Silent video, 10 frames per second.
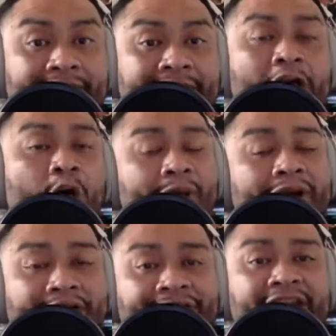How am I
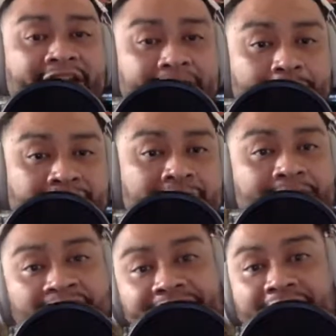going to fit in with them
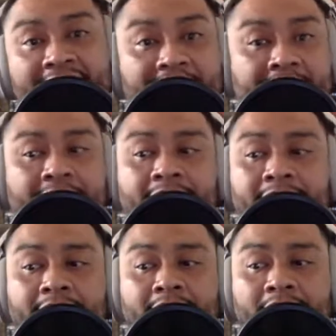if I
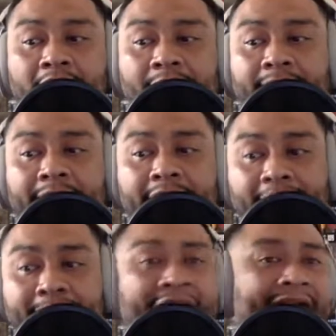am
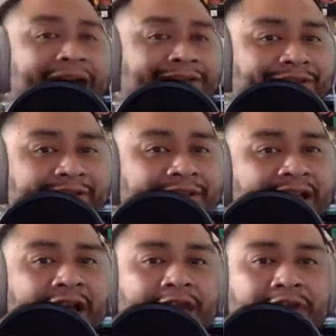by Aster's
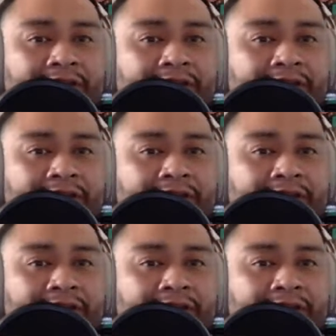side?